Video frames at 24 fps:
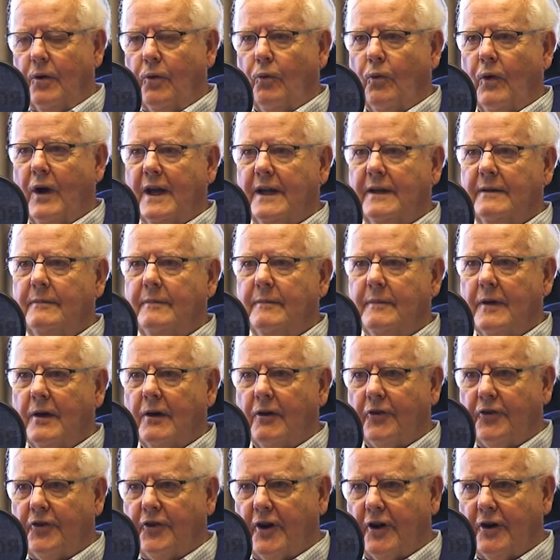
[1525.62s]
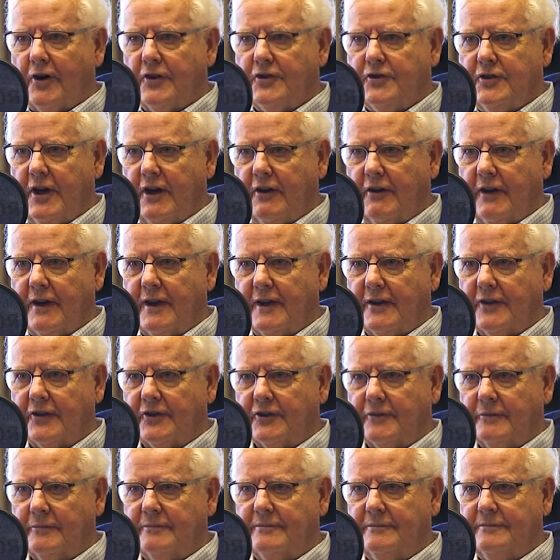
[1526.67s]
One,
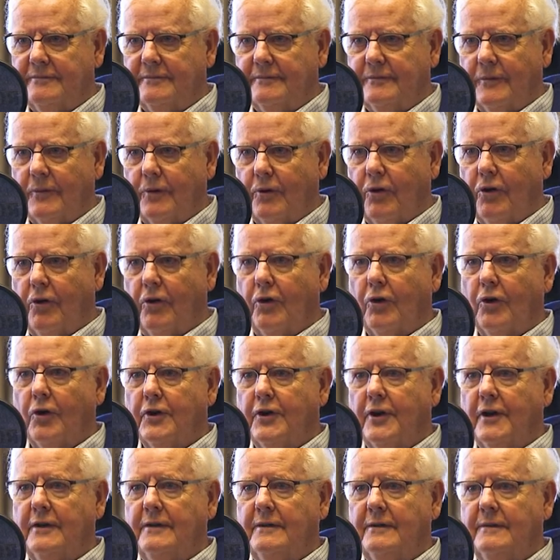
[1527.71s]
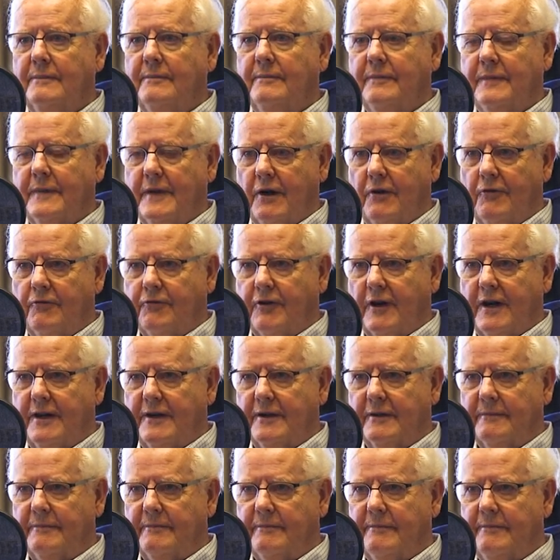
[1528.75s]
authoritarianism, all order, no
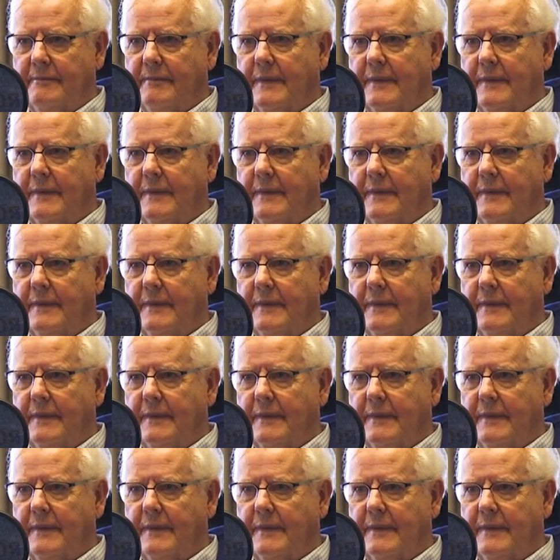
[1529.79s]
freedom.